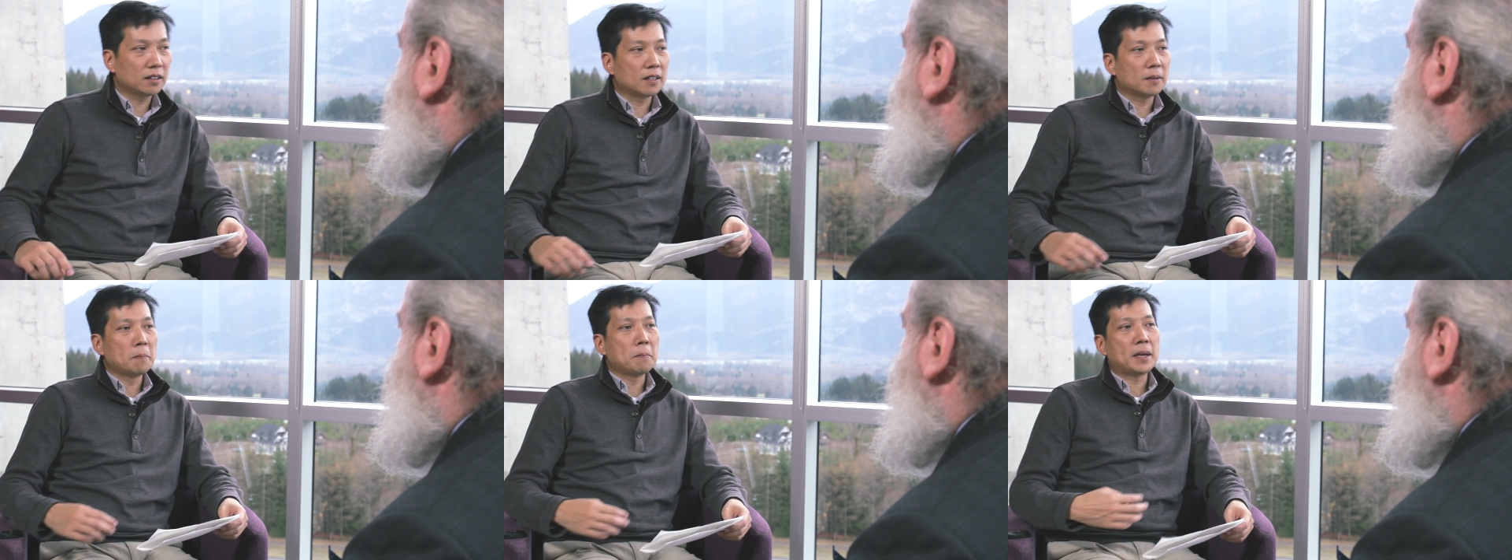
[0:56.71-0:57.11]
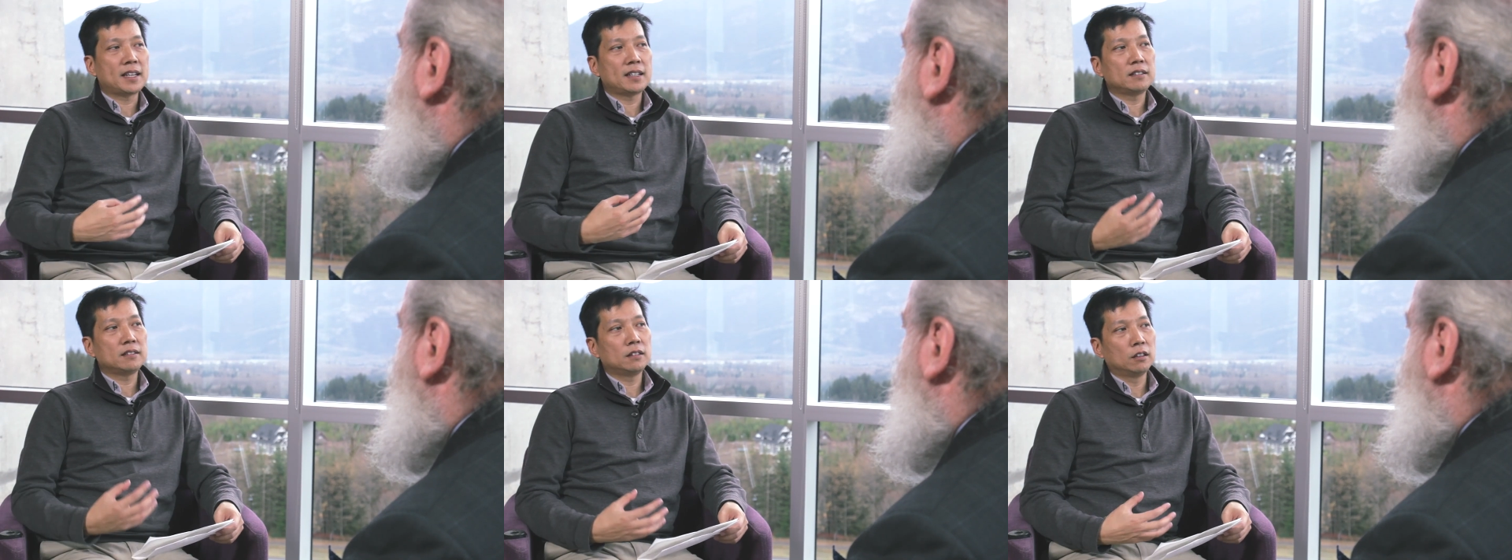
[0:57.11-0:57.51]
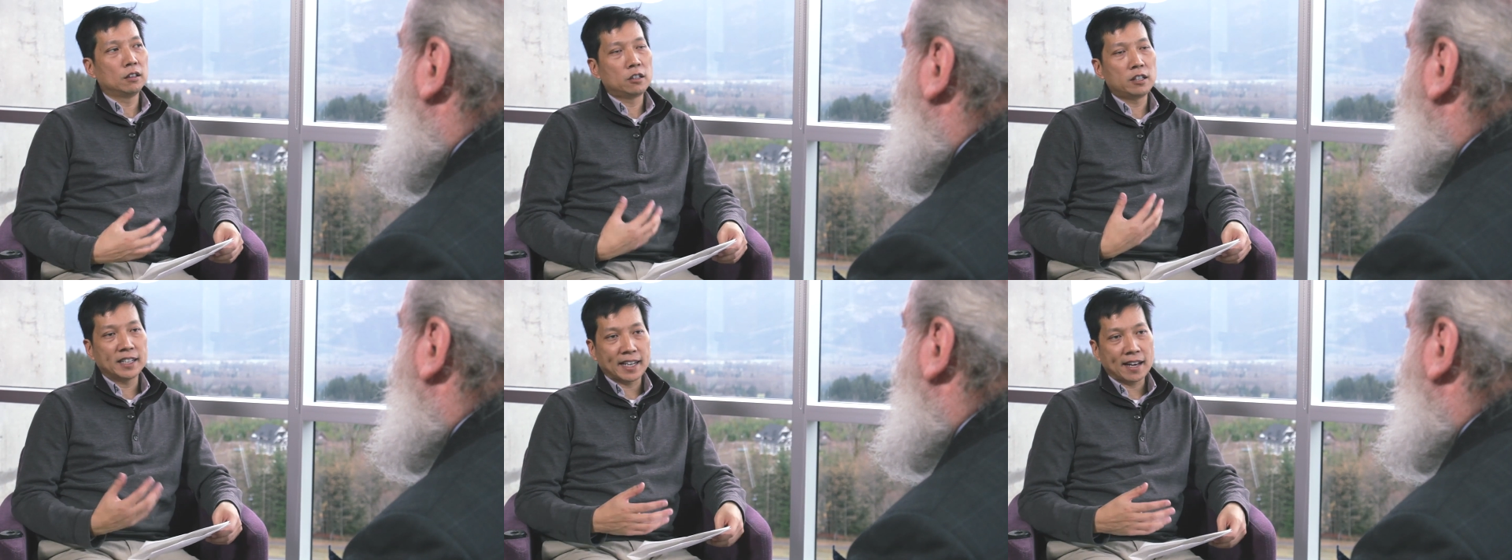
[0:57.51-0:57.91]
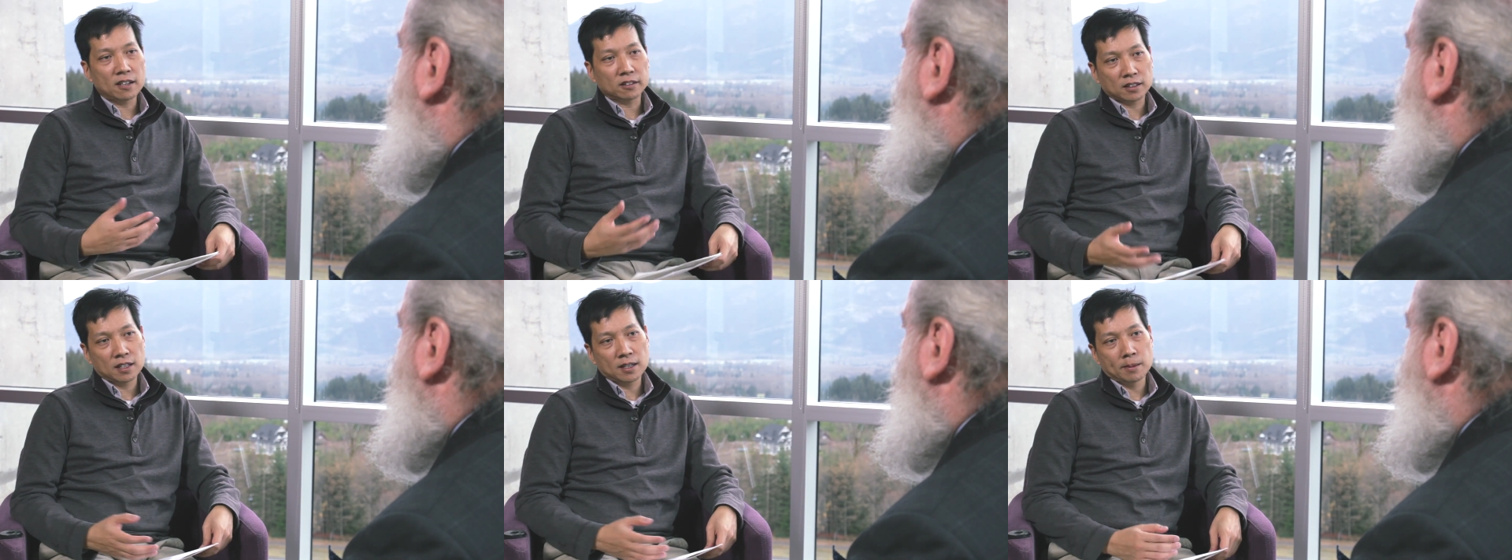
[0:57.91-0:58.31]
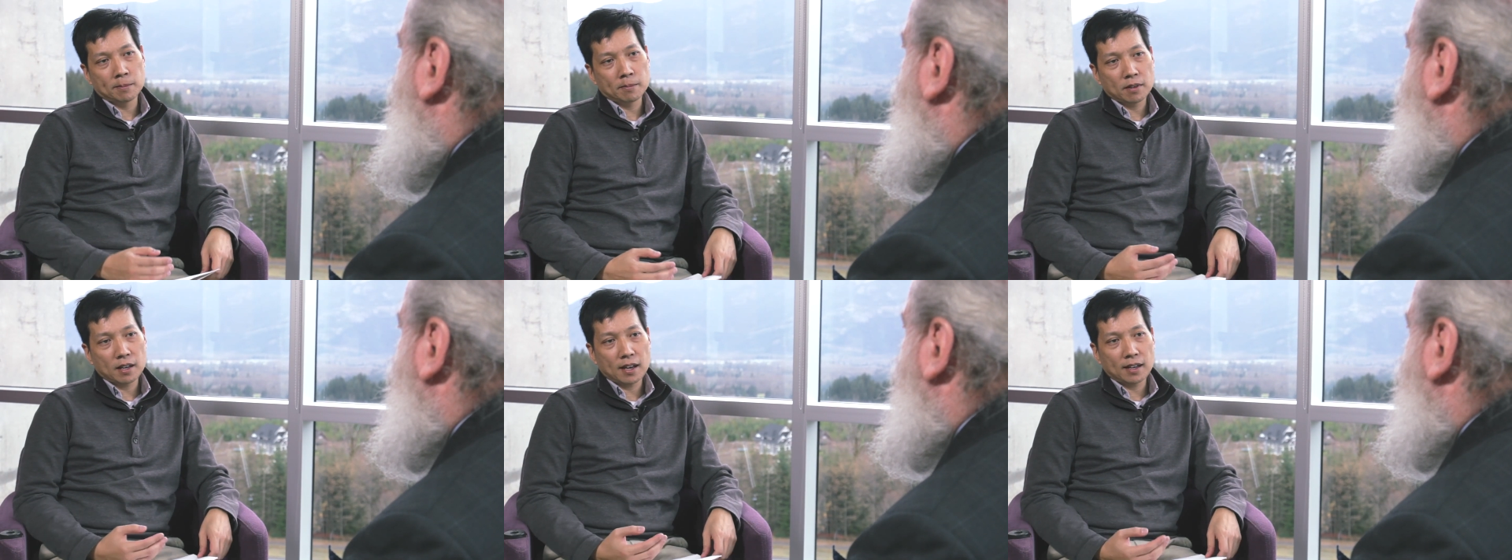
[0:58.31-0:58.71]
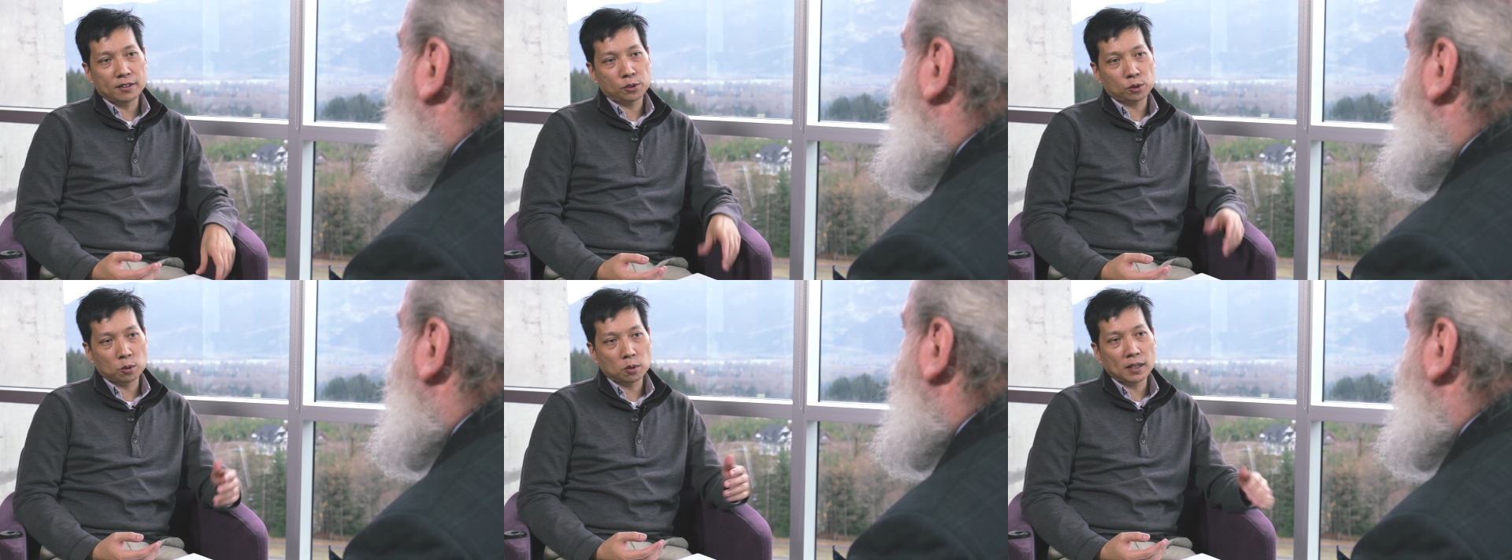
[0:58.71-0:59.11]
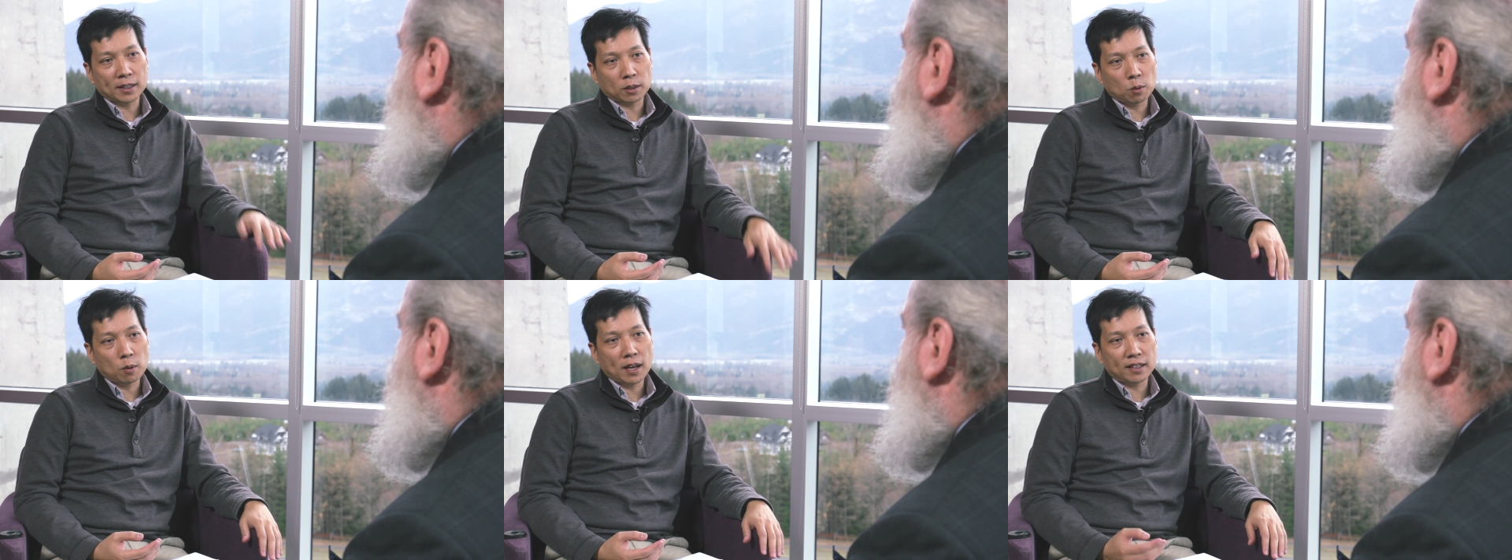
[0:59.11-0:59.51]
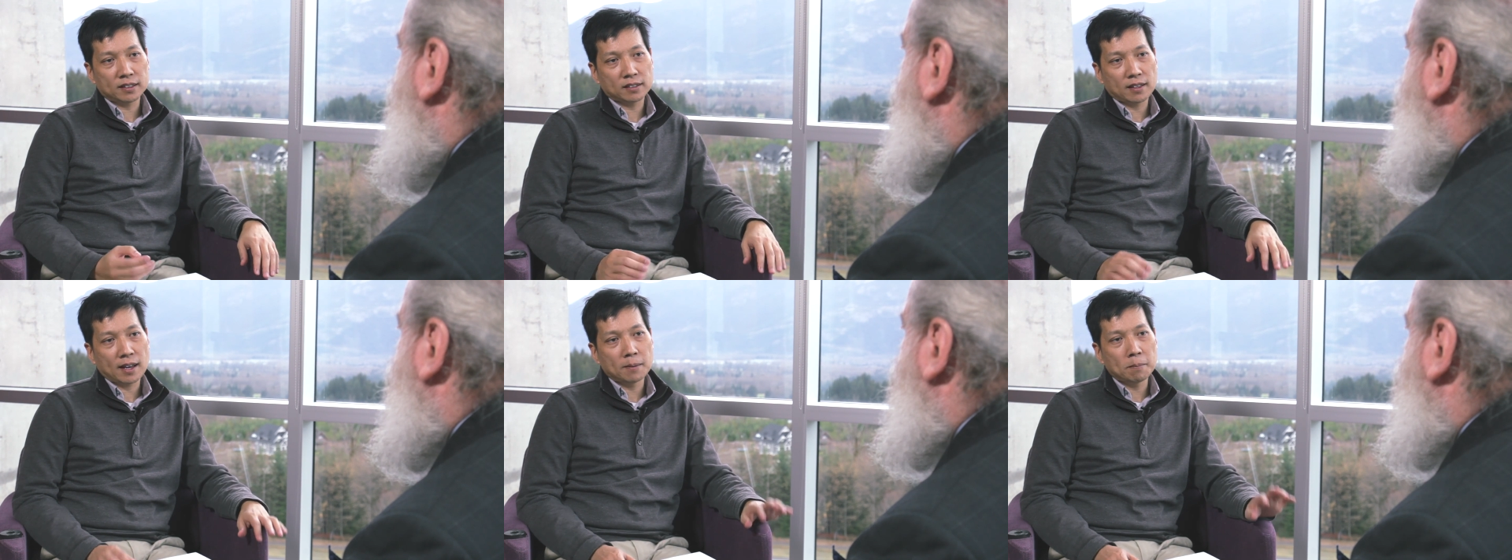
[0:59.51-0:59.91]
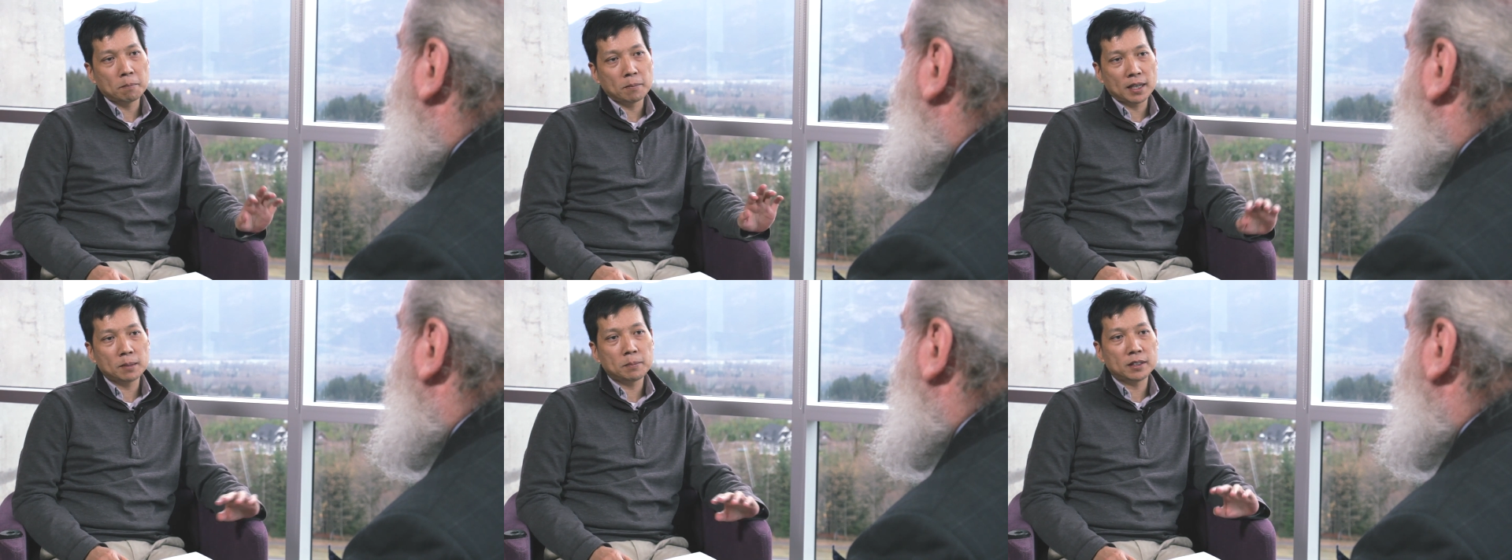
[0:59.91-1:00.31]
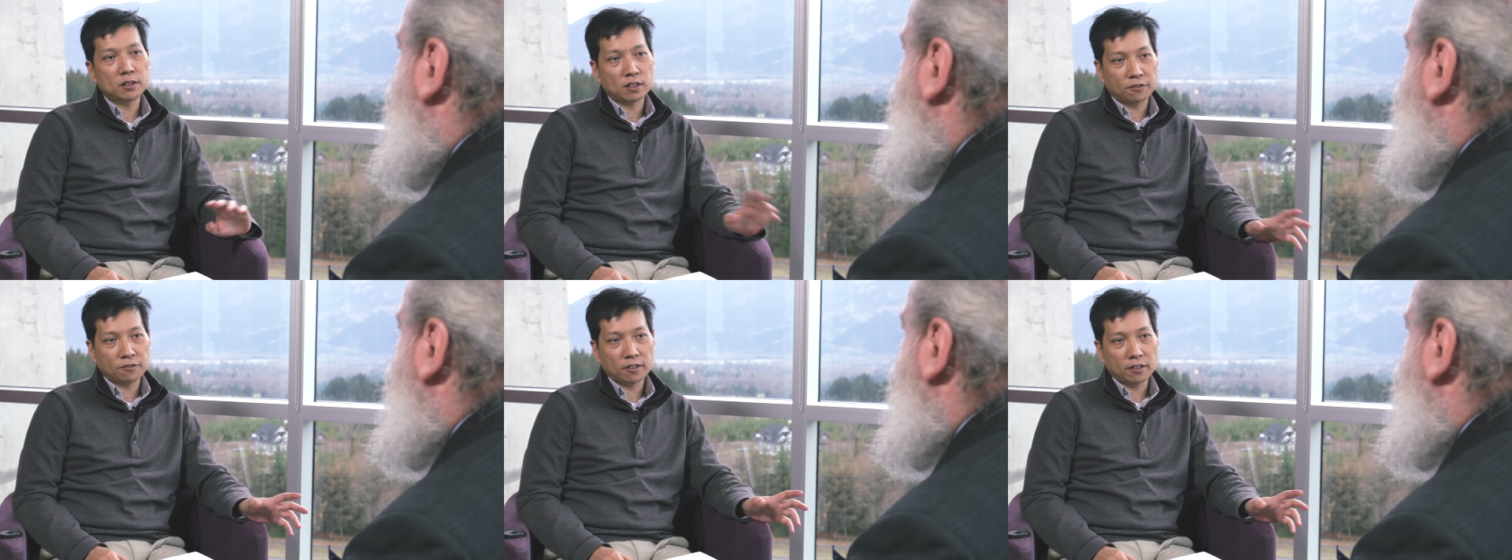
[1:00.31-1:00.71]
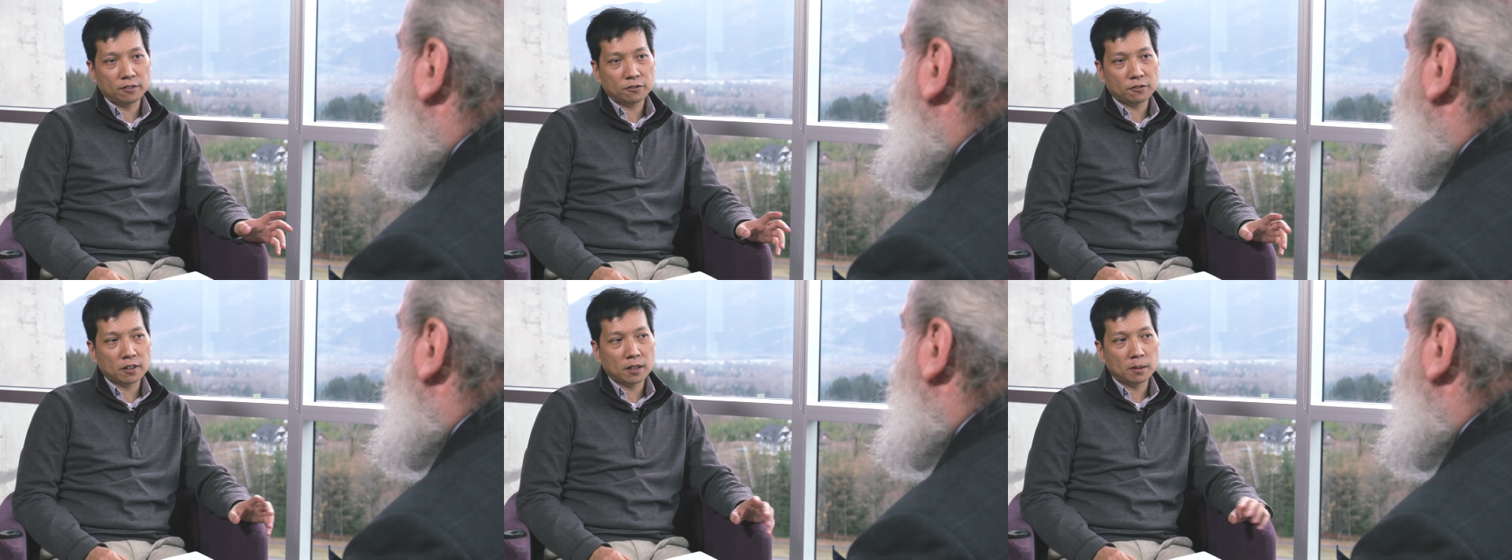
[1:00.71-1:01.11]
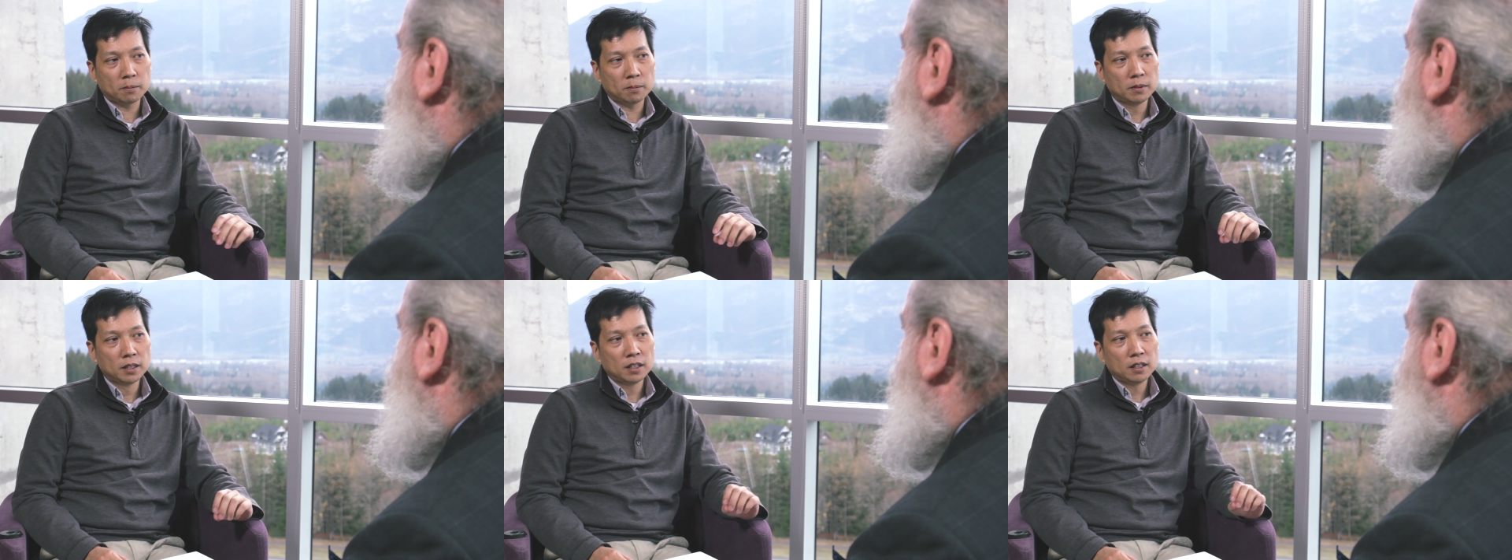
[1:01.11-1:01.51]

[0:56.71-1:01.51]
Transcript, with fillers: the main learning outcome at a school like Quest that may be different from